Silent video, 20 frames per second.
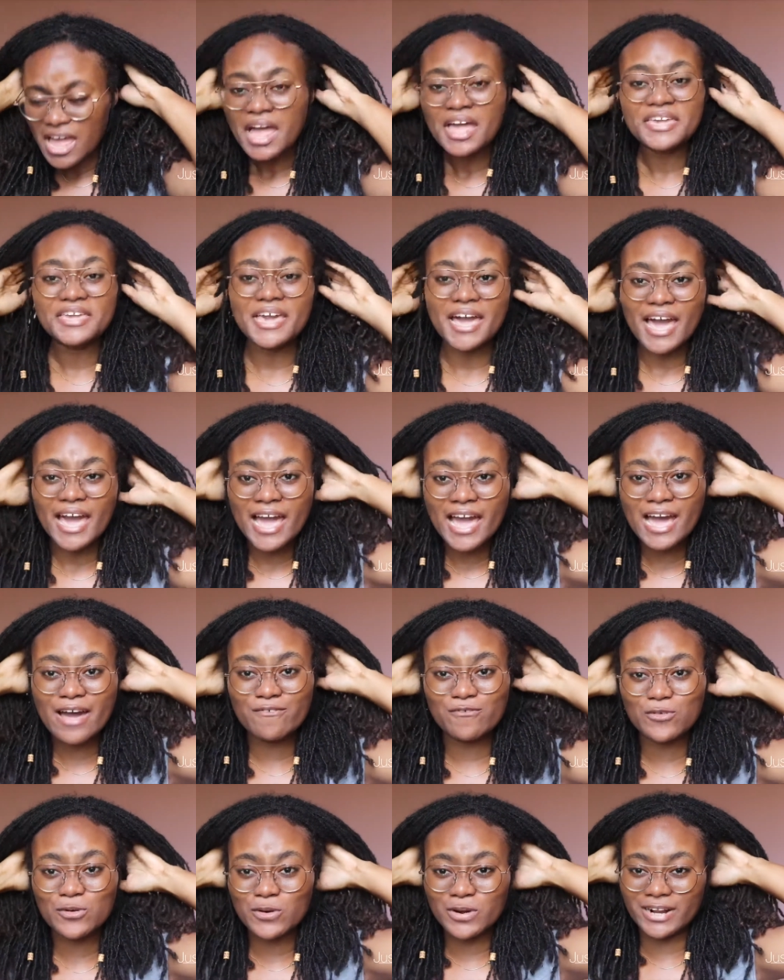yeah, I
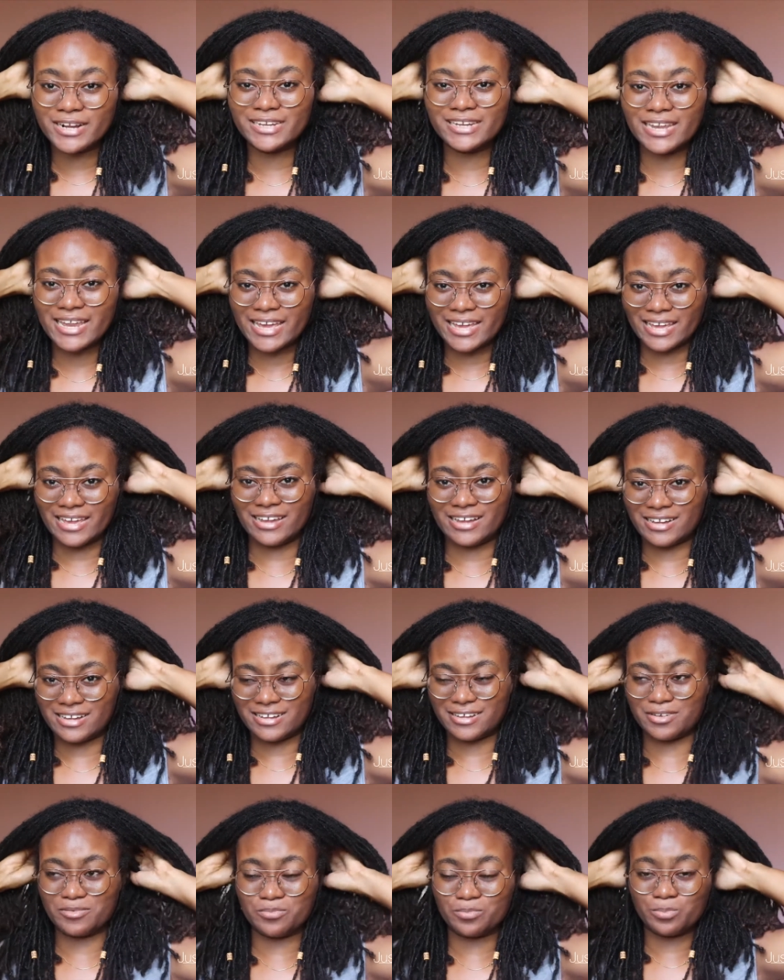have worn like
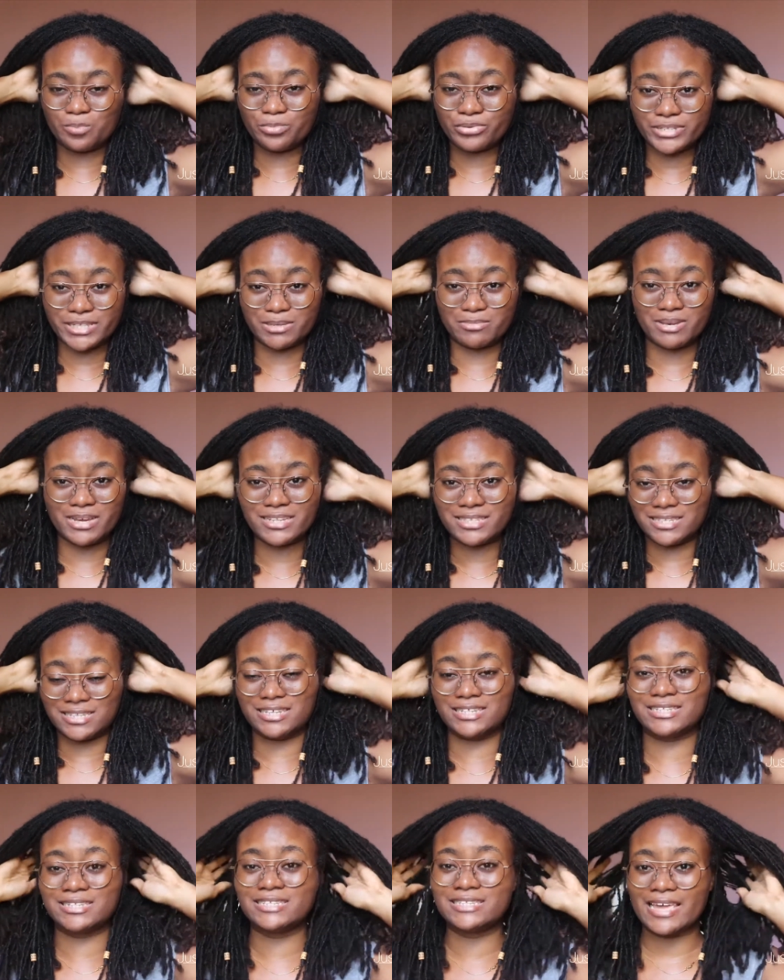pretty basic
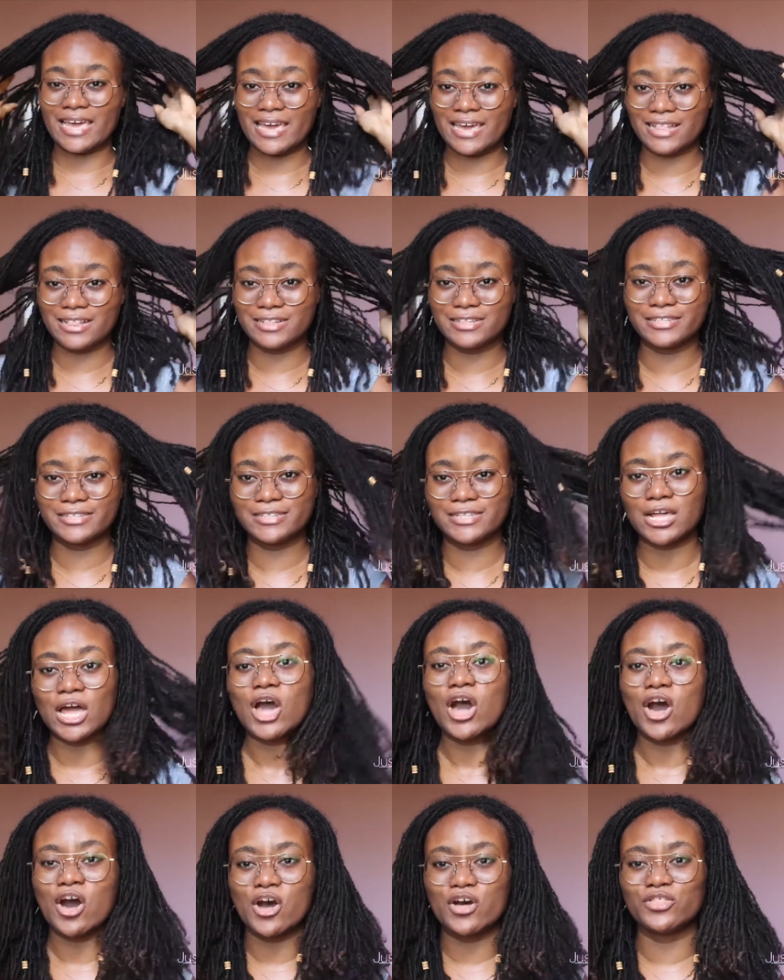styles
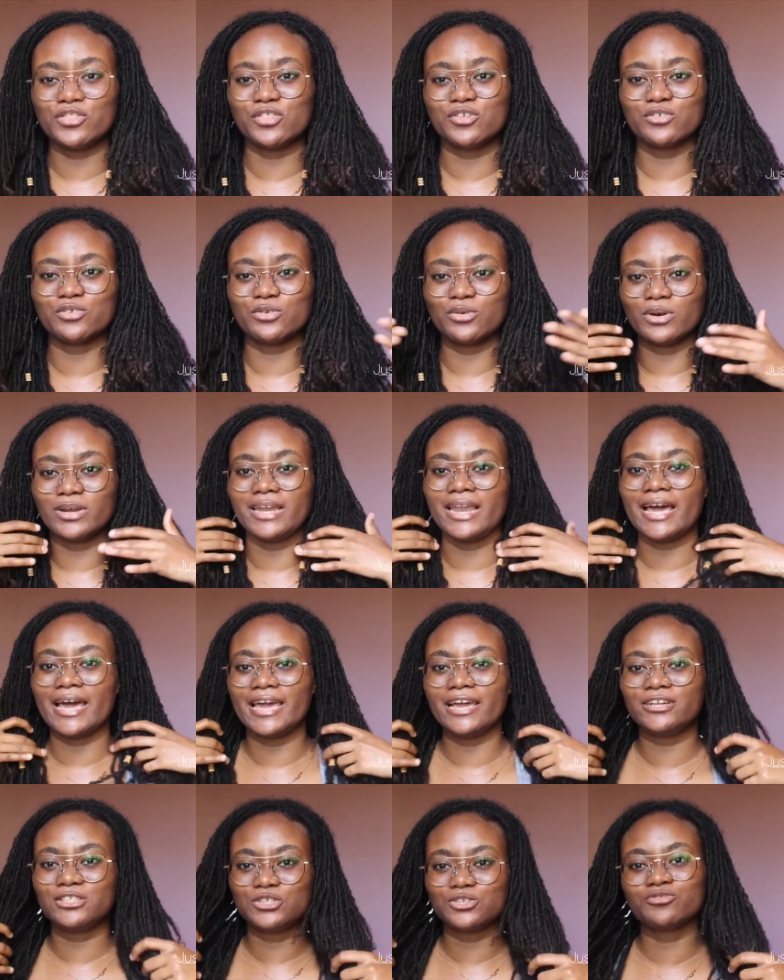on the road,
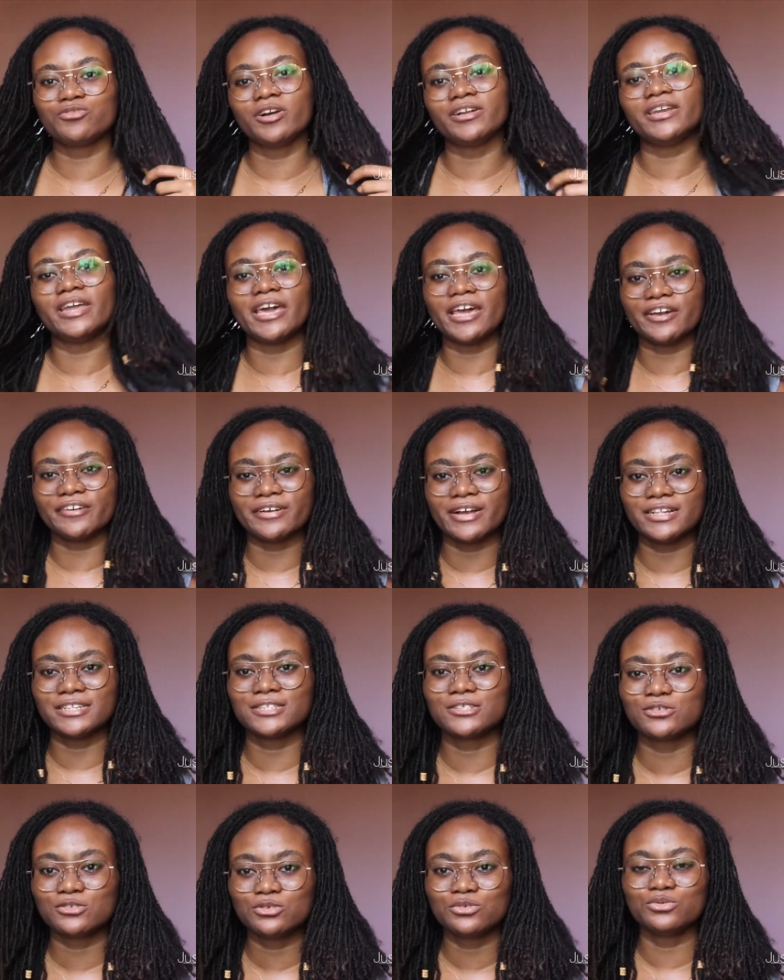like to run errands,
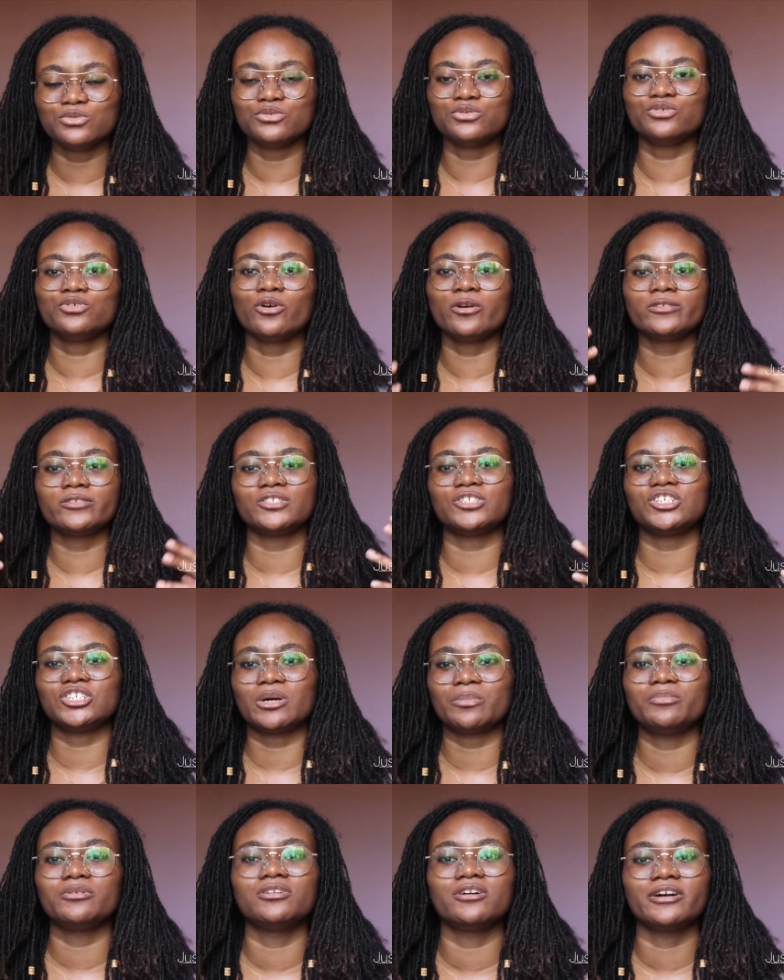to do grocery
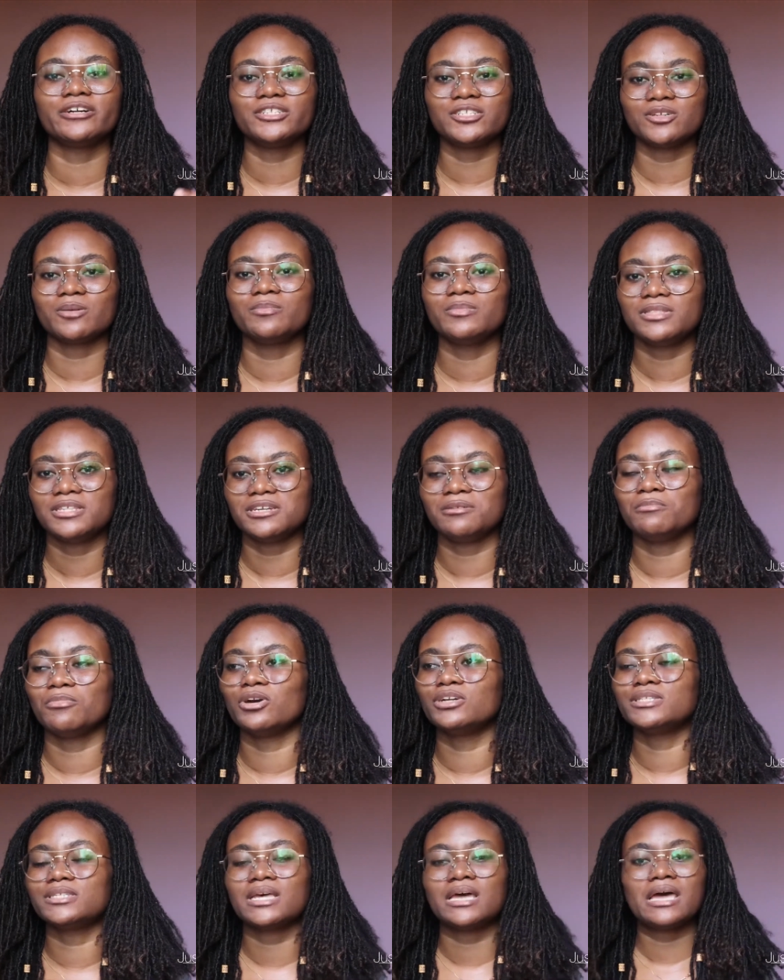shopping or something.
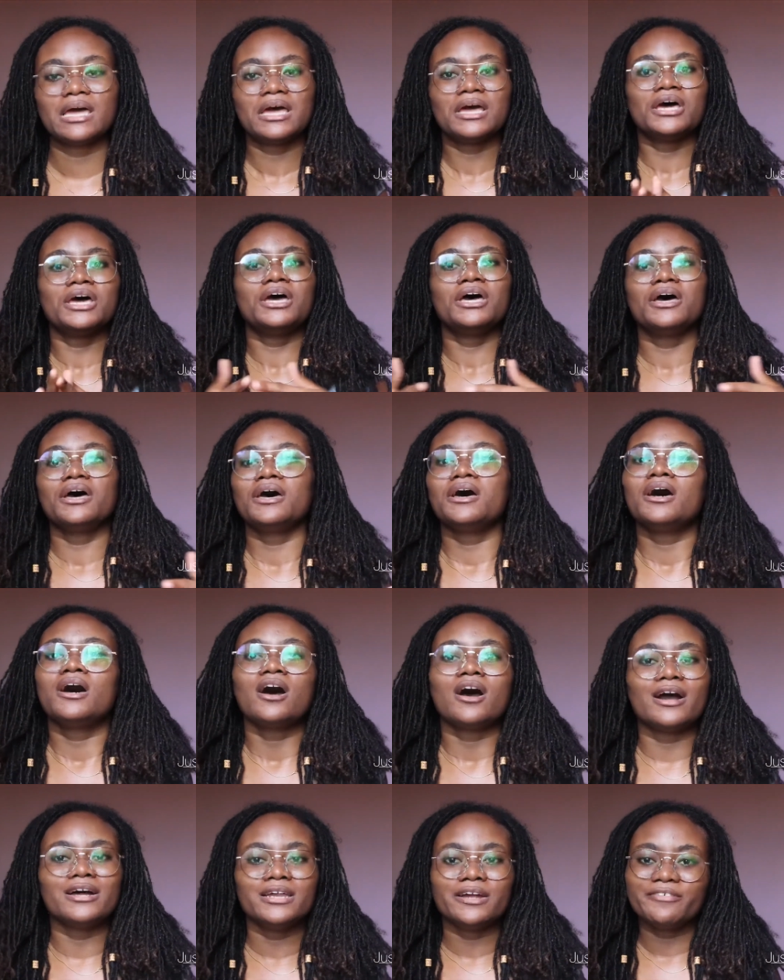But
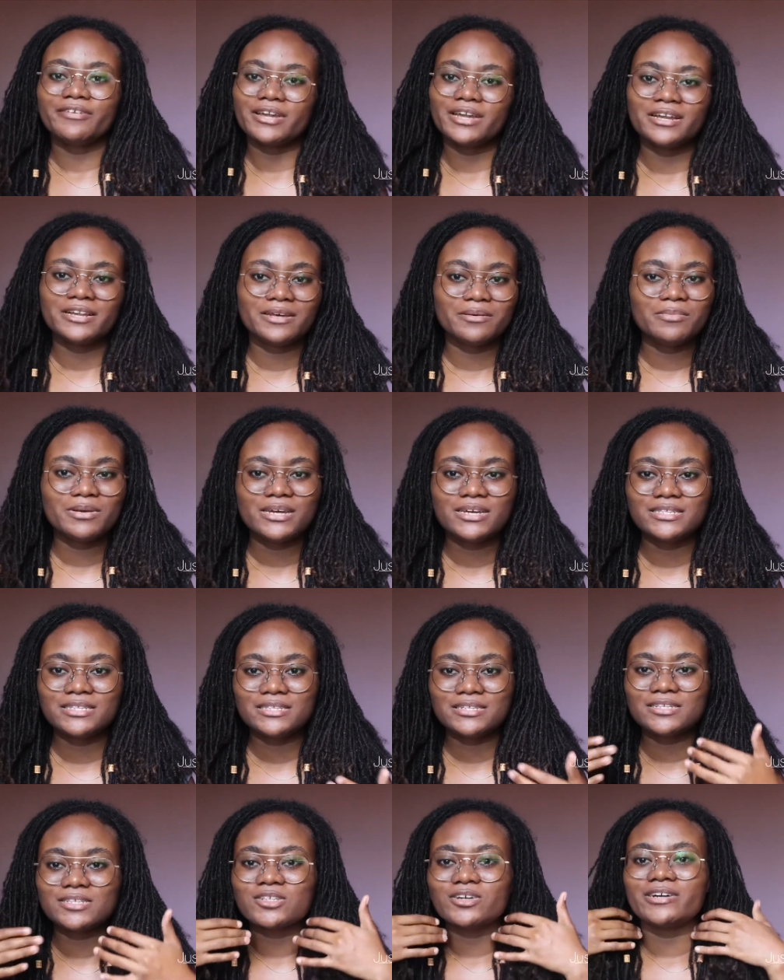on a regular
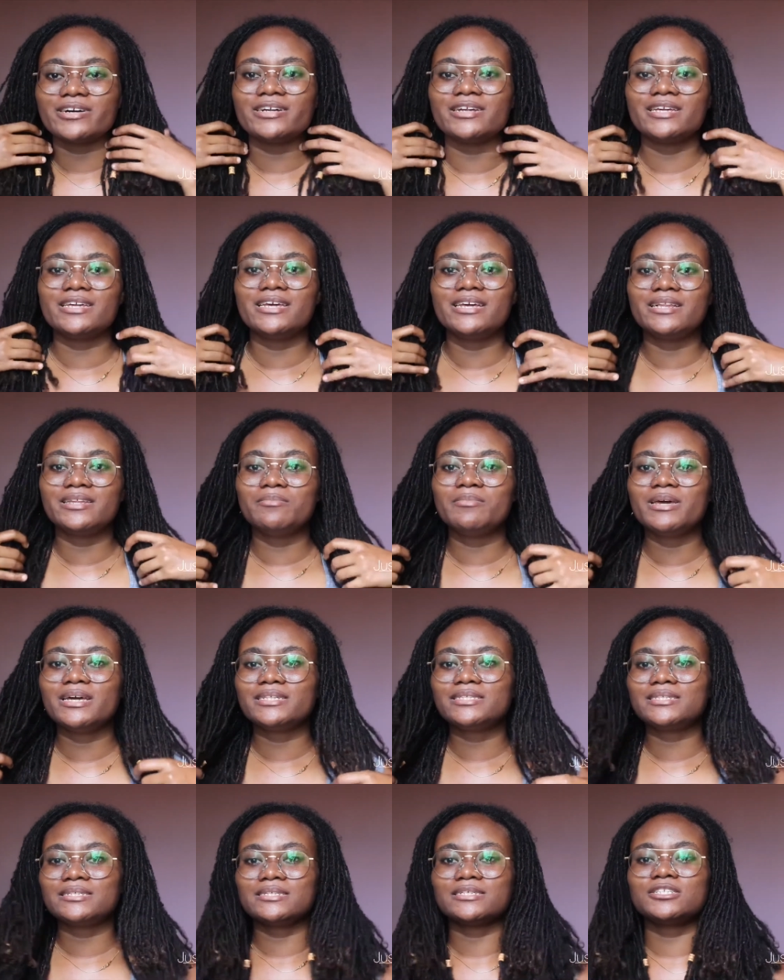basis or on a daily
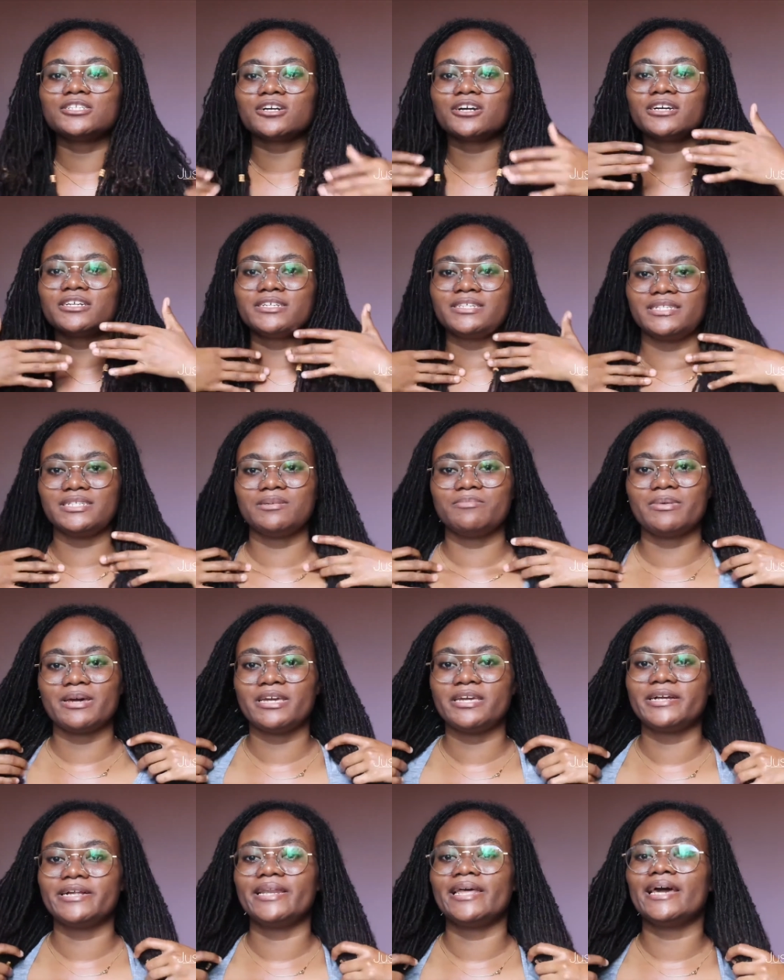basis, you're gonna see my
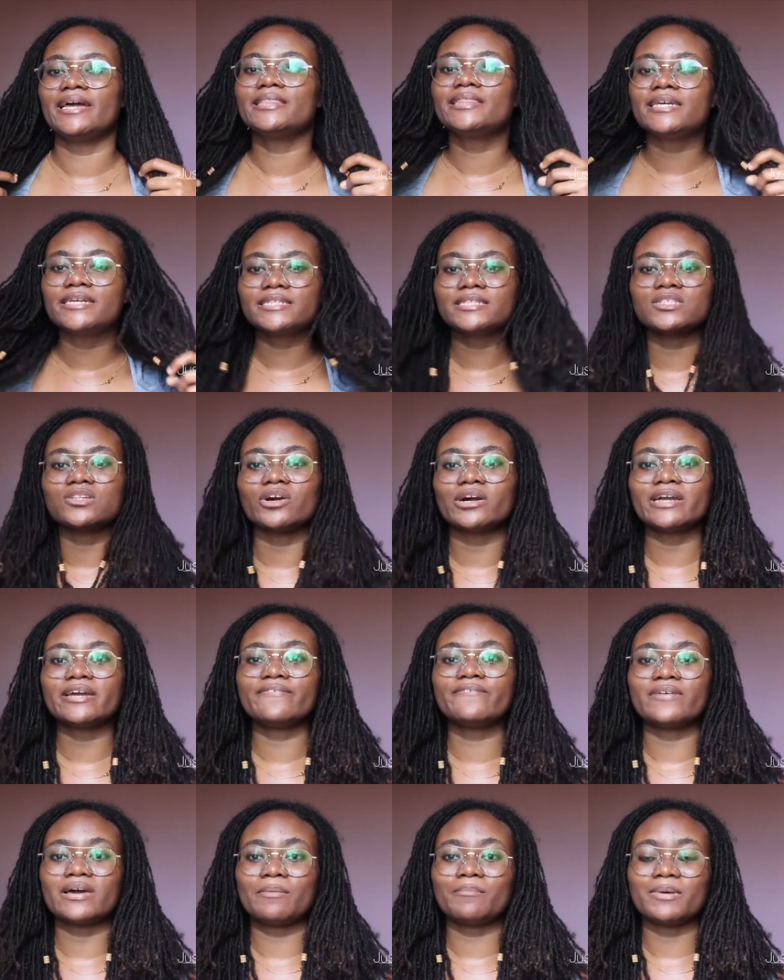hair like this. Or
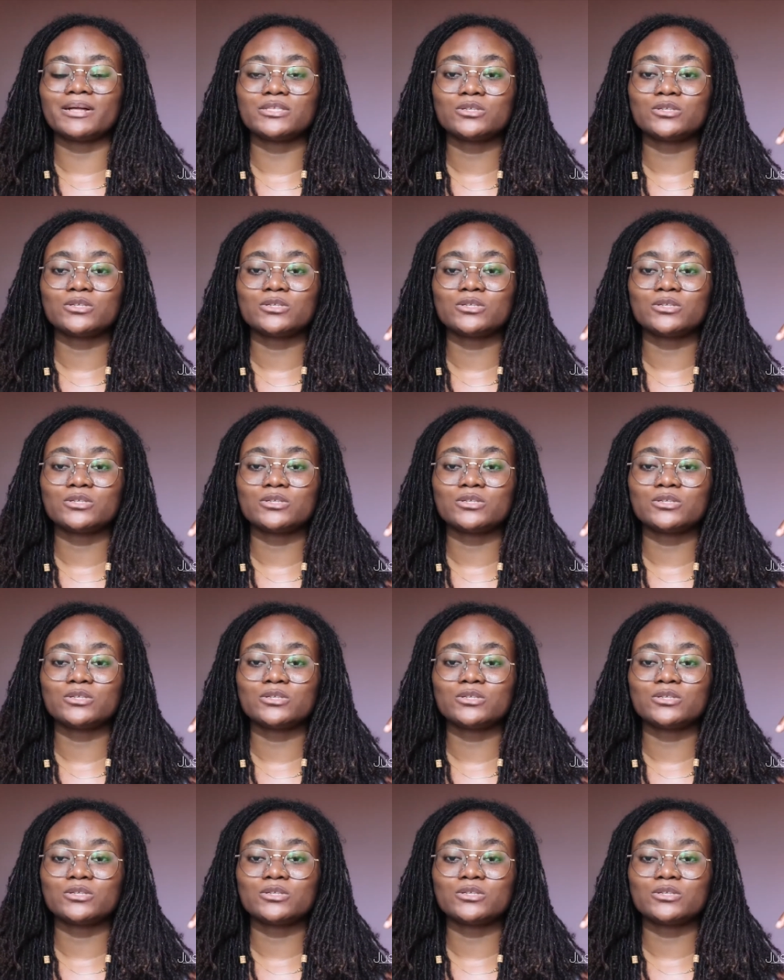if I'm at